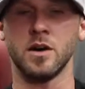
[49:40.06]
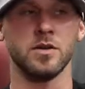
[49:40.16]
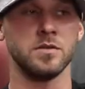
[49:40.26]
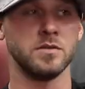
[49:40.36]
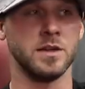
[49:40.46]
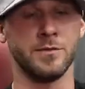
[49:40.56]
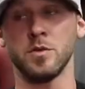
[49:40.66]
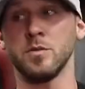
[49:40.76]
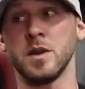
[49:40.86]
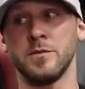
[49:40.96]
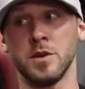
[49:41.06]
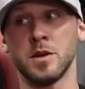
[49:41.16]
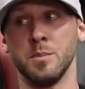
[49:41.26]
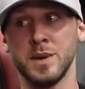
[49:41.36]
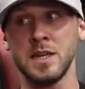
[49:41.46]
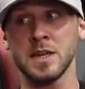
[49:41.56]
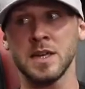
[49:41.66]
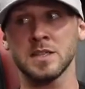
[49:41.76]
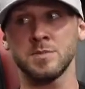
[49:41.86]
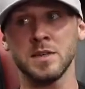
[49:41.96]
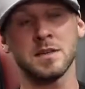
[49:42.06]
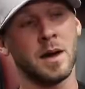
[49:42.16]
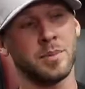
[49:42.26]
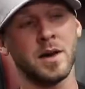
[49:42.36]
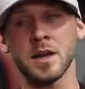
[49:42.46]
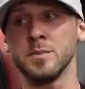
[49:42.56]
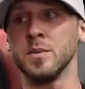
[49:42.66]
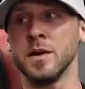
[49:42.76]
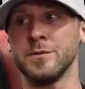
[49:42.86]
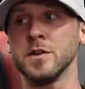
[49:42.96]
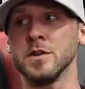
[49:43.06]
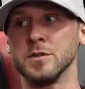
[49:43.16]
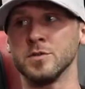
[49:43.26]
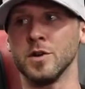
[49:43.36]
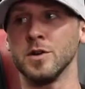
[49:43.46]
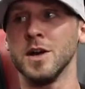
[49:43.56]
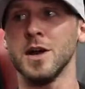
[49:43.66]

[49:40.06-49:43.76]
Now, if you're competing against me, I'm probably gonna put my foot on your throat.